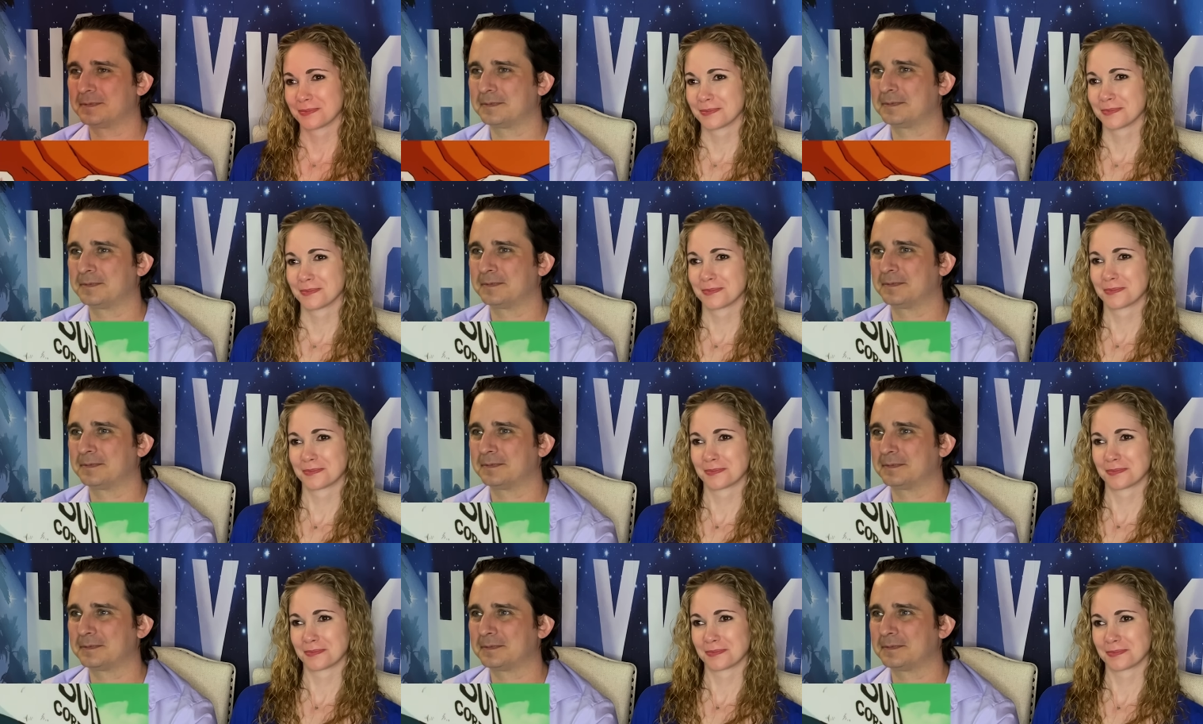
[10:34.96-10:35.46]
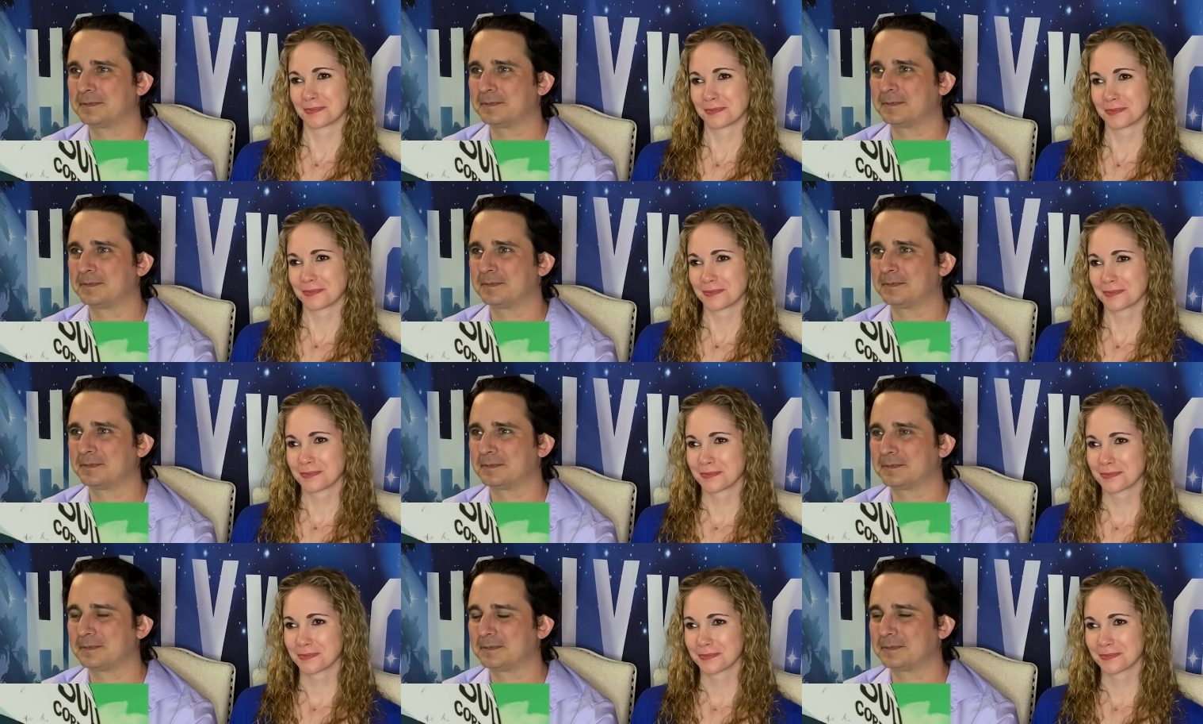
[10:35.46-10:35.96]

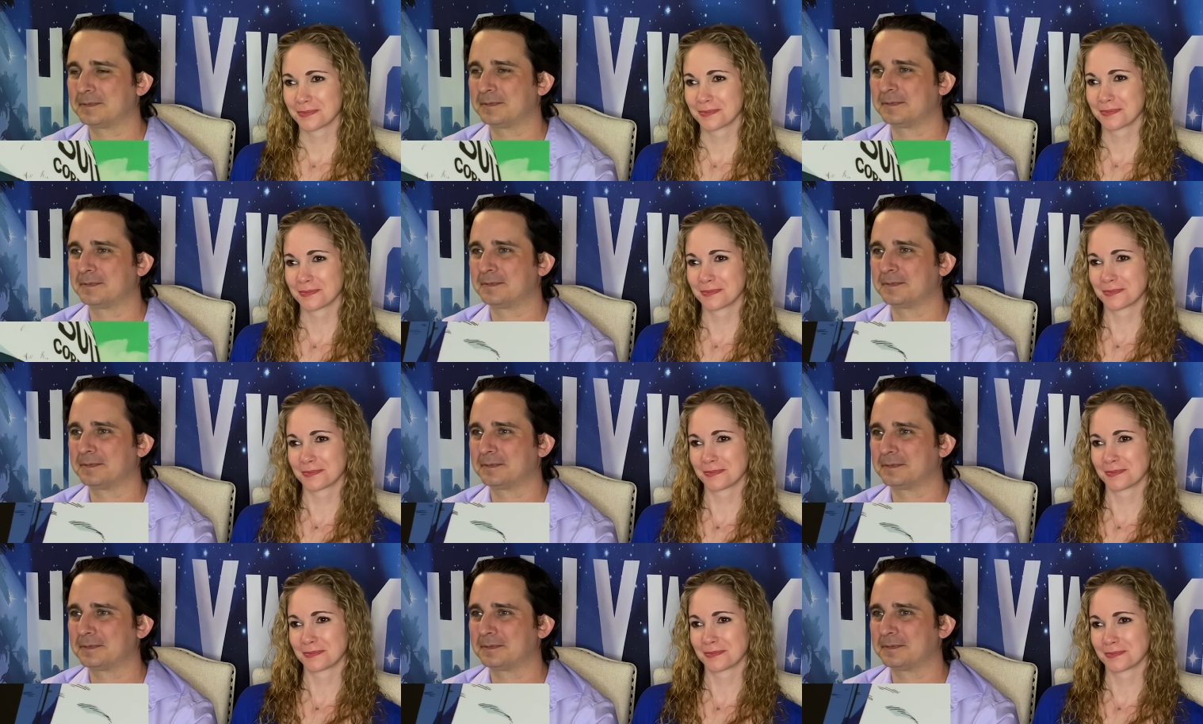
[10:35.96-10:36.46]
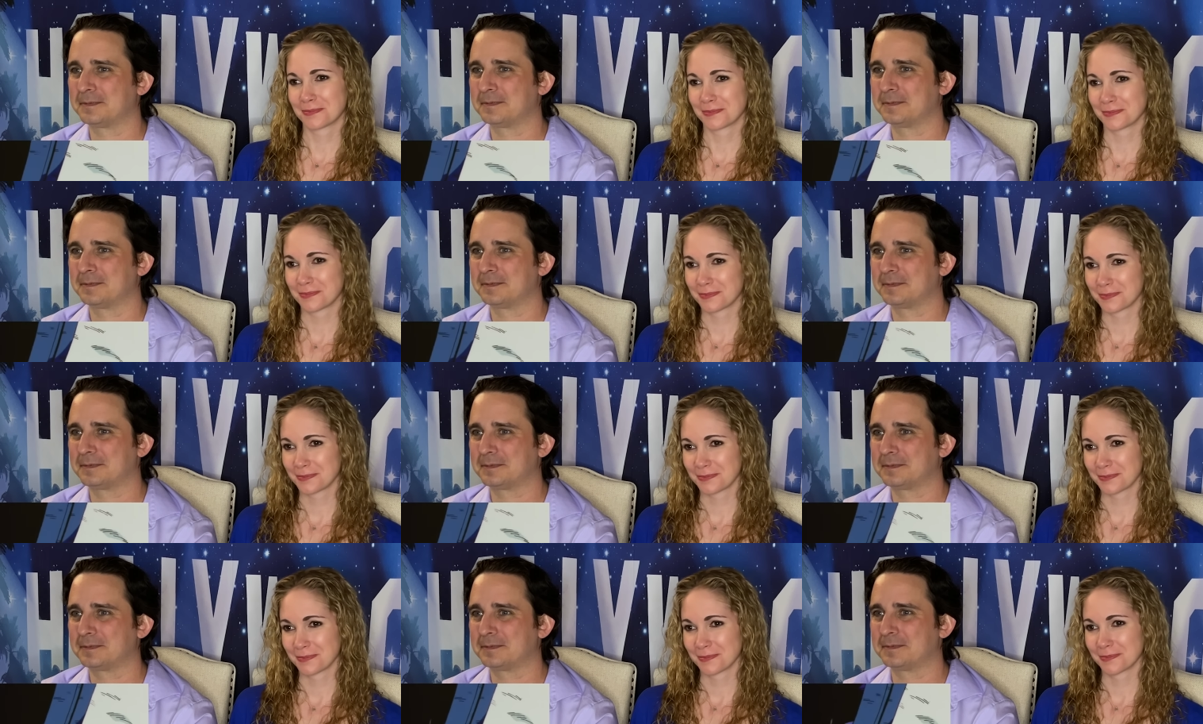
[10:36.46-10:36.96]

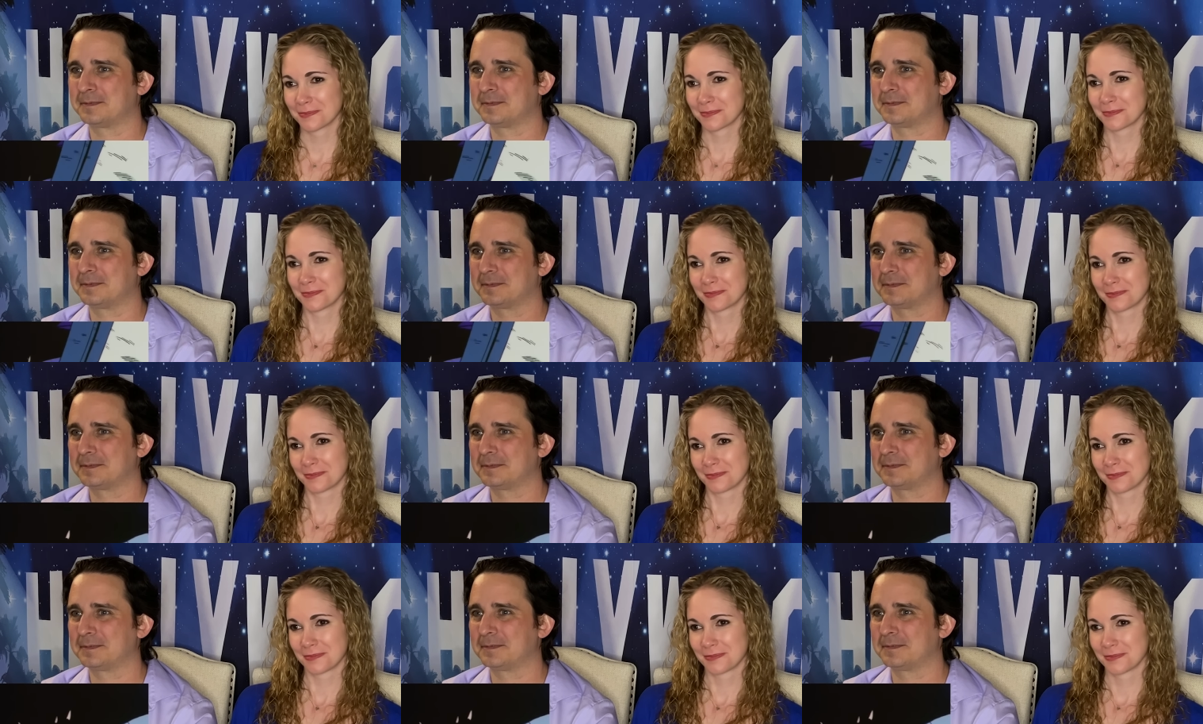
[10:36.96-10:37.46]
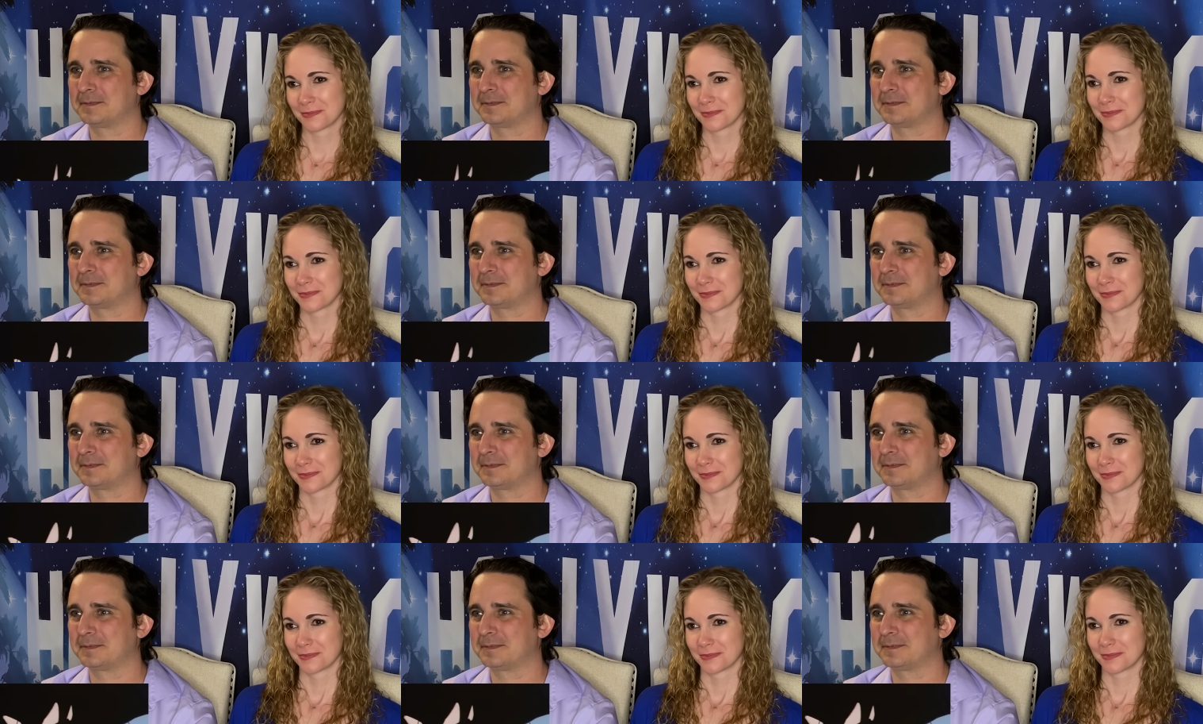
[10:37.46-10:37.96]

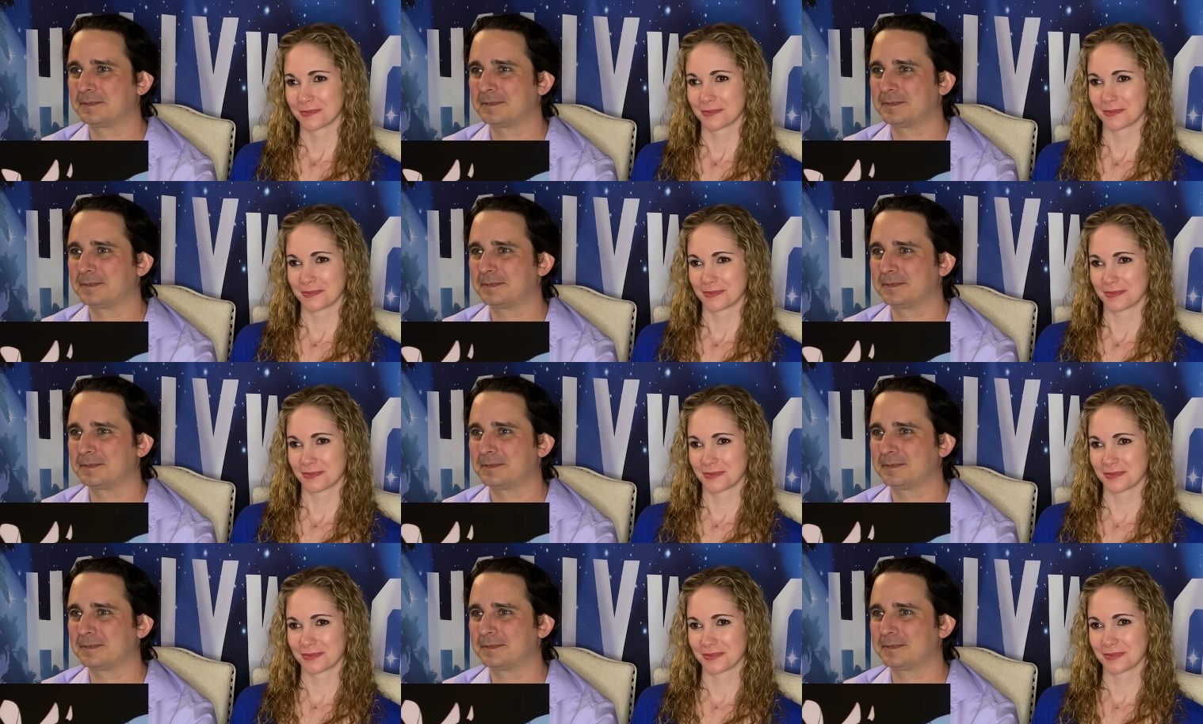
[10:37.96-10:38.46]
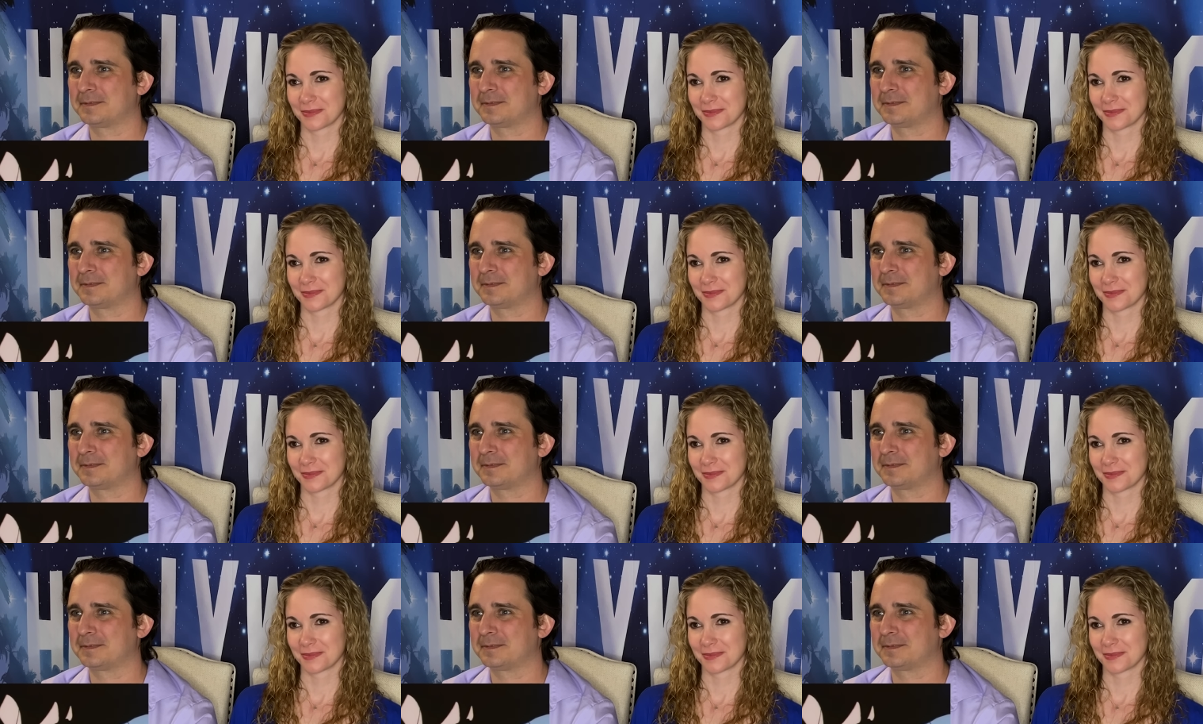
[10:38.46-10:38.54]
No one is speaking in this clip.